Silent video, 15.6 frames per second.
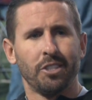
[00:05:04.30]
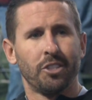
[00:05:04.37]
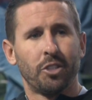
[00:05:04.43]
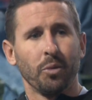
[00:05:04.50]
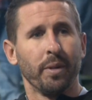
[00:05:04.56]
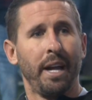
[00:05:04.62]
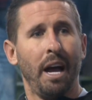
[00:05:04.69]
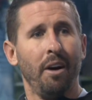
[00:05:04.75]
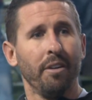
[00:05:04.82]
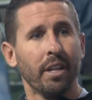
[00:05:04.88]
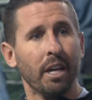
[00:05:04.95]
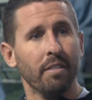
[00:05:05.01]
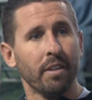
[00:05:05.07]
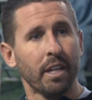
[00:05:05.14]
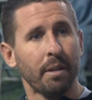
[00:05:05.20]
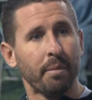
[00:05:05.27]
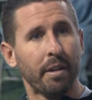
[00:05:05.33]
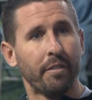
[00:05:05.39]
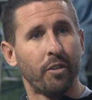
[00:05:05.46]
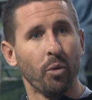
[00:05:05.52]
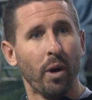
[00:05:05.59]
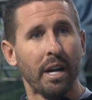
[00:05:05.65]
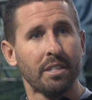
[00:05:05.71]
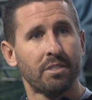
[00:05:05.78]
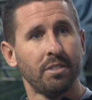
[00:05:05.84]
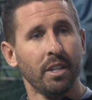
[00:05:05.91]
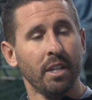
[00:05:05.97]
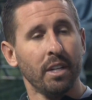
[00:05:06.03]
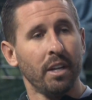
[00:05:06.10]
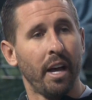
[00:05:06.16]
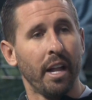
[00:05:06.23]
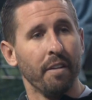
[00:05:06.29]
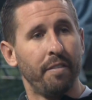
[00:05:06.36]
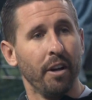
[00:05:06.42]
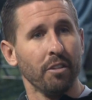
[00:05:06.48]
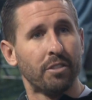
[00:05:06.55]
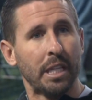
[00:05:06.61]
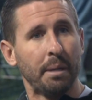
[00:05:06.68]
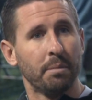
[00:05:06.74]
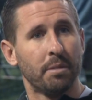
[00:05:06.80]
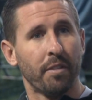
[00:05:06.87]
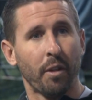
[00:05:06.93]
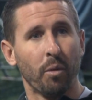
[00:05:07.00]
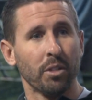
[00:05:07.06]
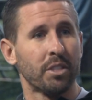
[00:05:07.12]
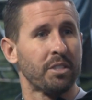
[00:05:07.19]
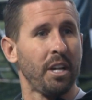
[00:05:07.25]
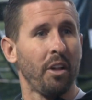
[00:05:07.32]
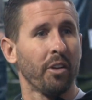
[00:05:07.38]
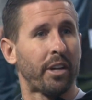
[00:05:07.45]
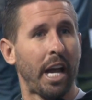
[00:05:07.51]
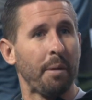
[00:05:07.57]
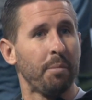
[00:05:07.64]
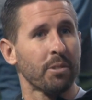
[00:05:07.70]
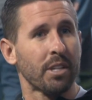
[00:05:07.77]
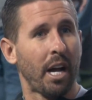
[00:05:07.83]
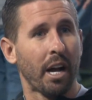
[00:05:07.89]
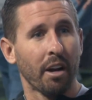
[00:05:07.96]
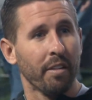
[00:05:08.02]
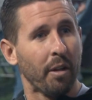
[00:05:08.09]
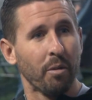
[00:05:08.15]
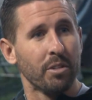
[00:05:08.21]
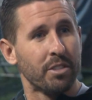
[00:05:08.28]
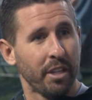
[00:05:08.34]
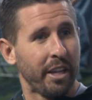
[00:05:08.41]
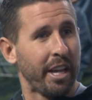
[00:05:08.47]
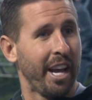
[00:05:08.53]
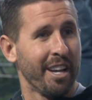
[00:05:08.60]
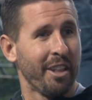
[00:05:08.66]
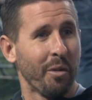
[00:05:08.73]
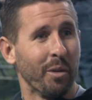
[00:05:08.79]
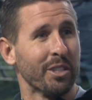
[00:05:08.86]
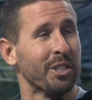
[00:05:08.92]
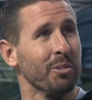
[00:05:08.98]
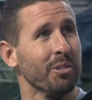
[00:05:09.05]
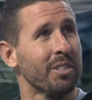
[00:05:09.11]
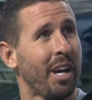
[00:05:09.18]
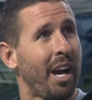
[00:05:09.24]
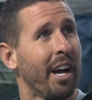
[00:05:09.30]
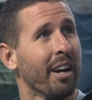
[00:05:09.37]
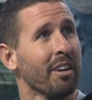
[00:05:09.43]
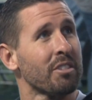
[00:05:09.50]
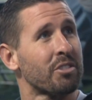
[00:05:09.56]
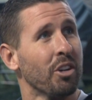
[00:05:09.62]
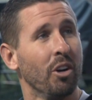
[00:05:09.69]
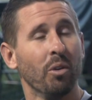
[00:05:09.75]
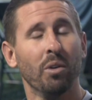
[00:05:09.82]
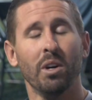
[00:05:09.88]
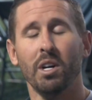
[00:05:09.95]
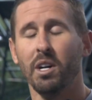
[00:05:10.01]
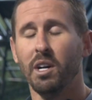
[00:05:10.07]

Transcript: just the reality of it. I mean, if you asked NFL teams, if they wish the salary cap was higher, they would say, yeah, they wish it was higher. So,